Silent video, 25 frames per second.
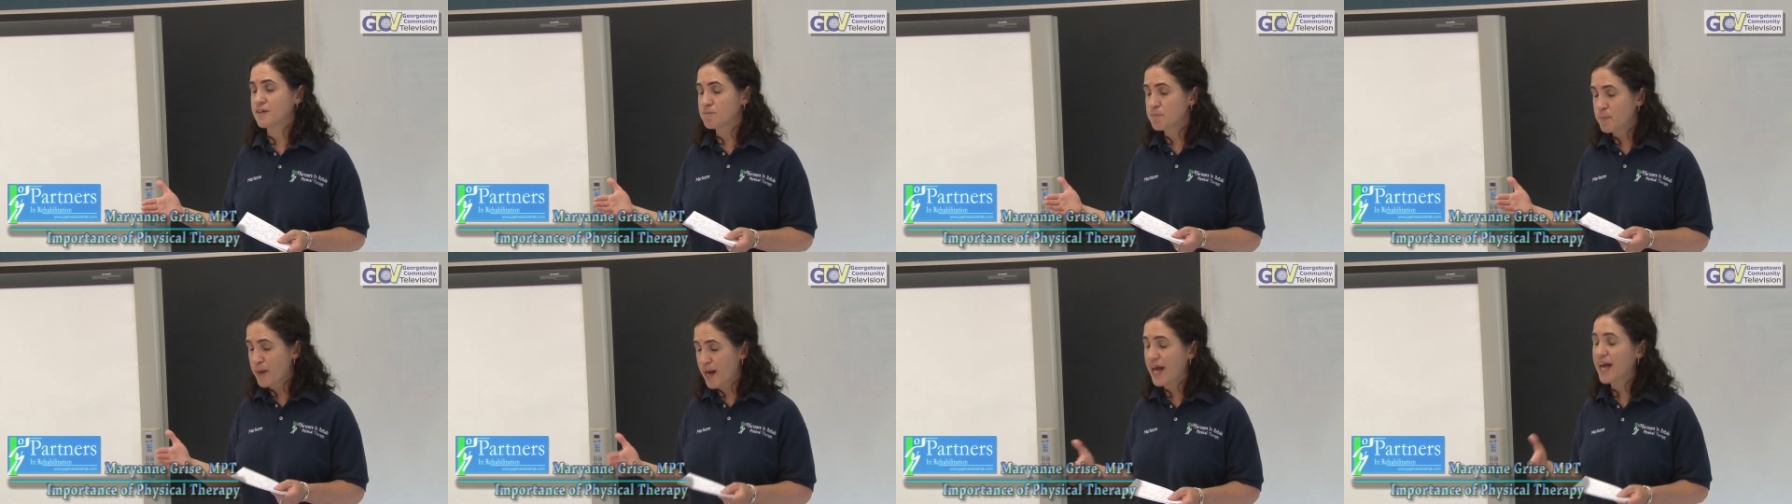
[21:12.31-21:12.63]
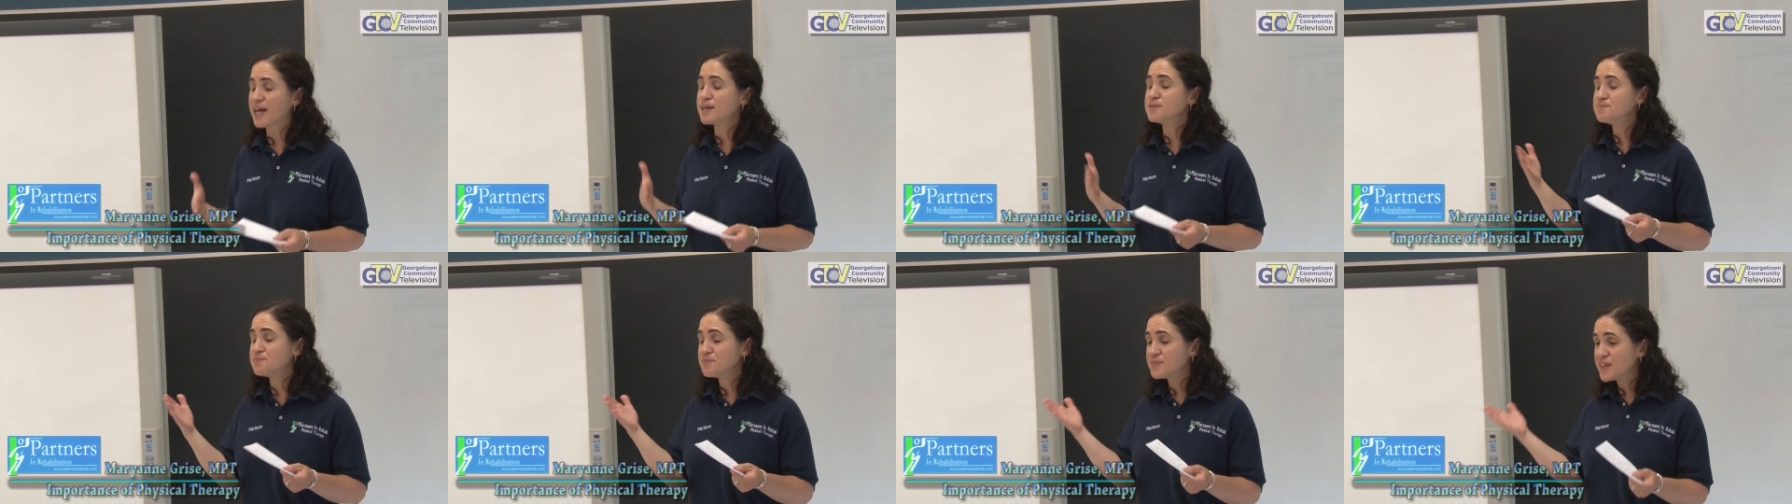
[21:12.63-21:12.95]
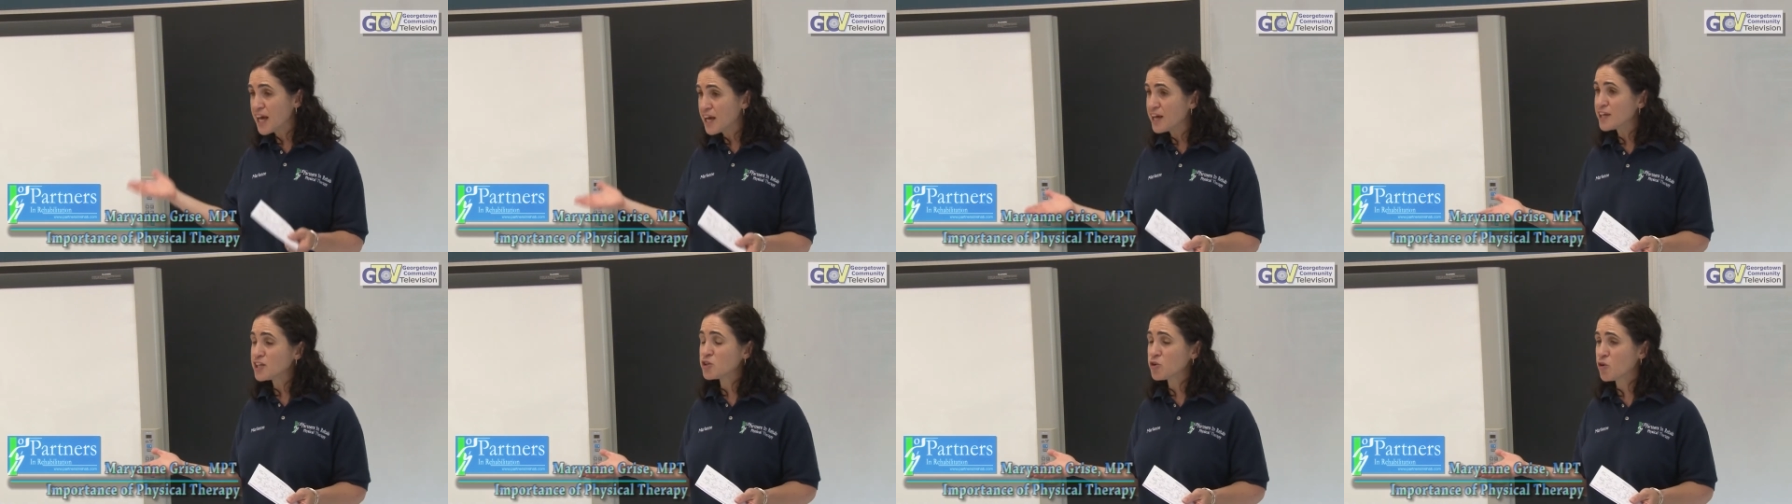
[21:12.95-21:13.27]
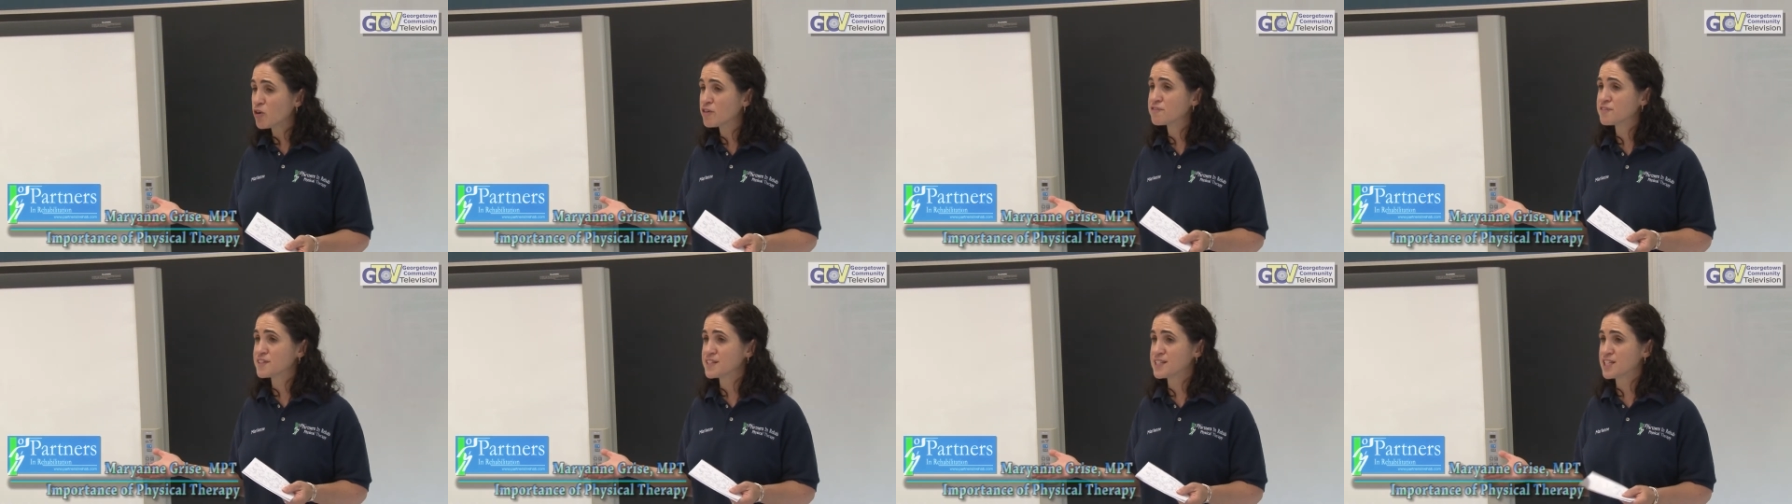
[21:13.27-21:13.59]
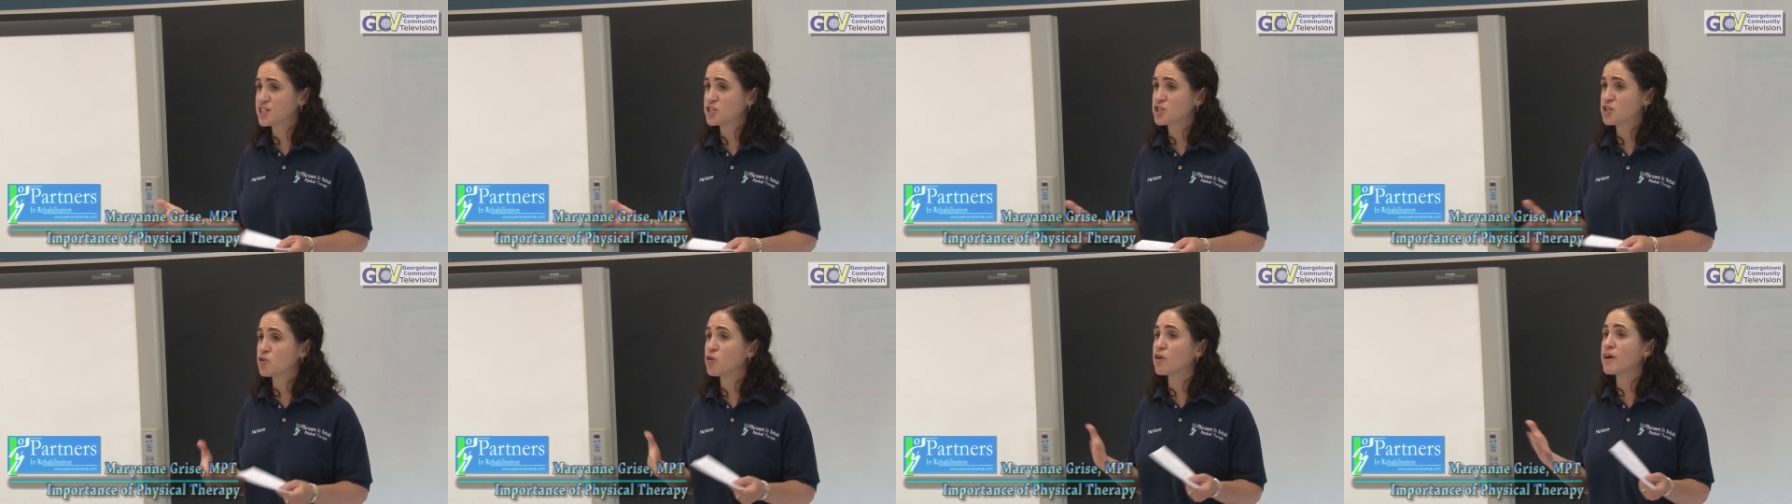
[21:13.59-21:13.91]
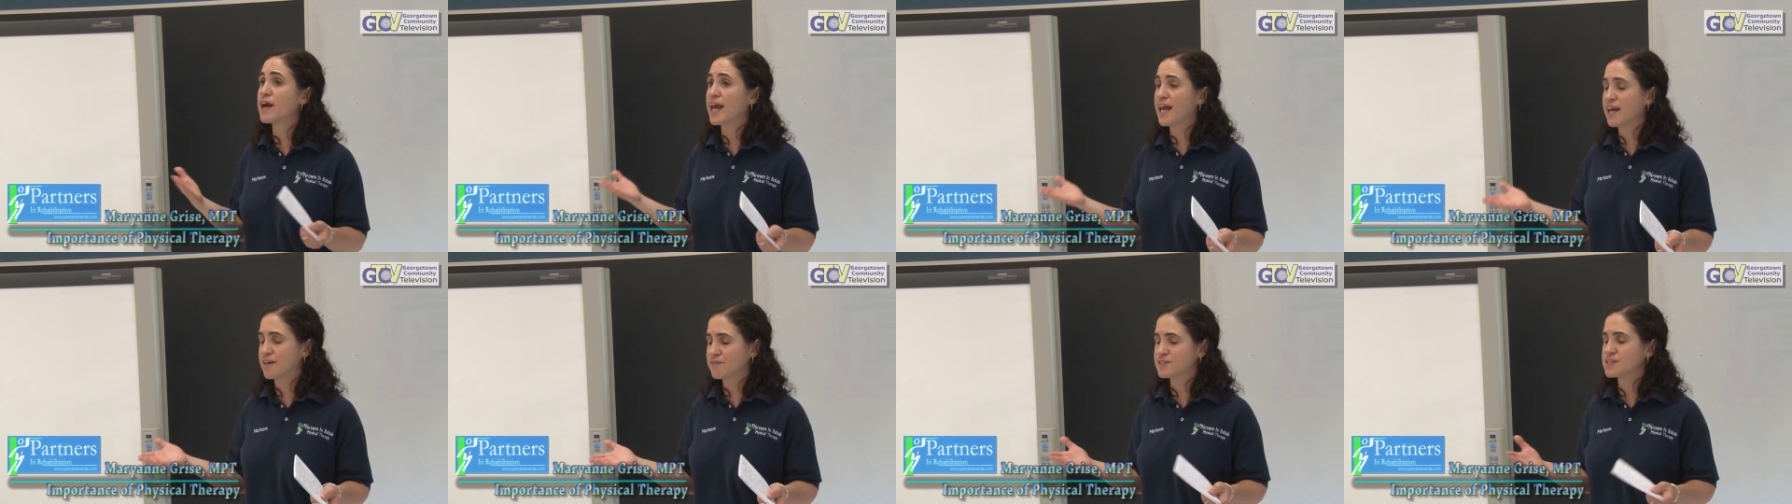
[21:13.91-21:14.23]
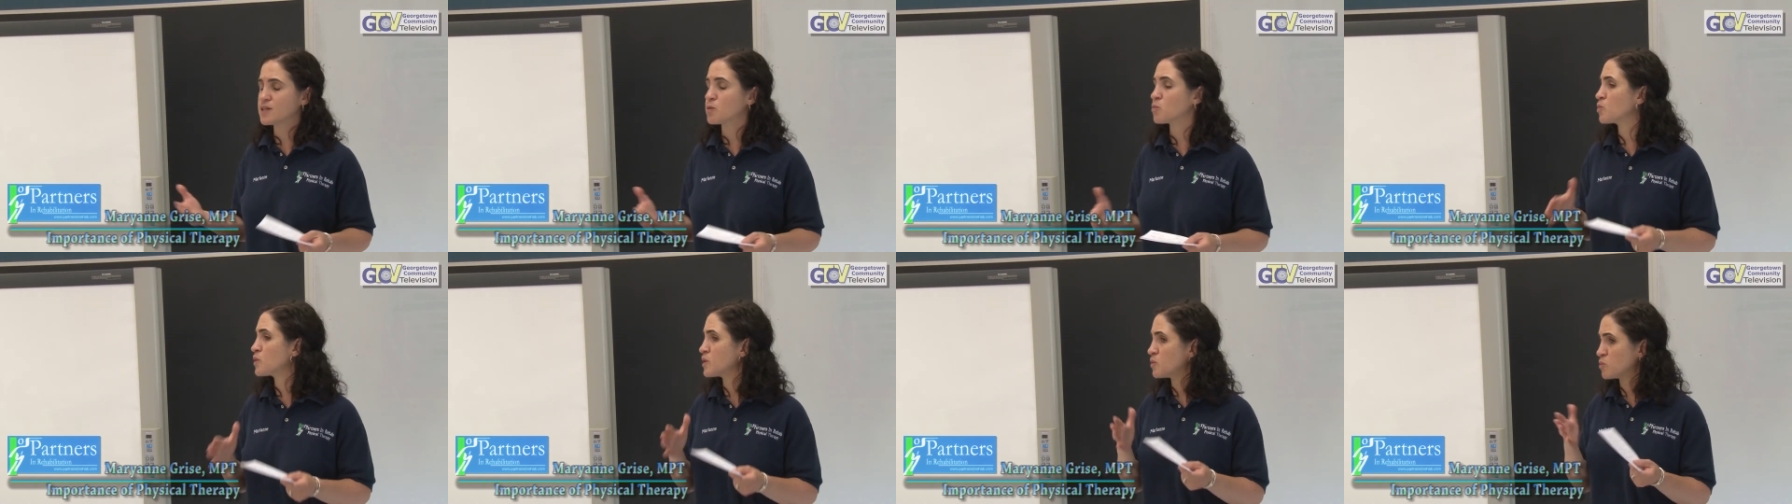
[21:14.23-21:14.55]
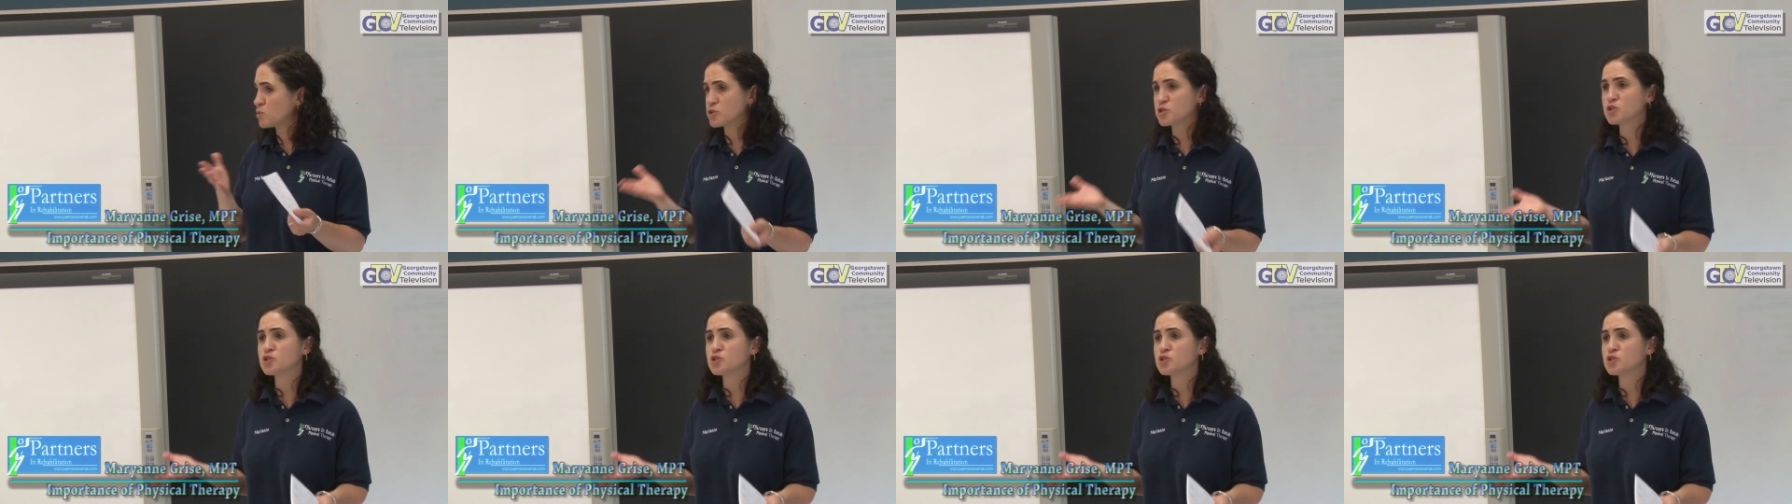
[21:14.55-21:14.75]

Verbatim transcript: by your physician or we will mm-hmm.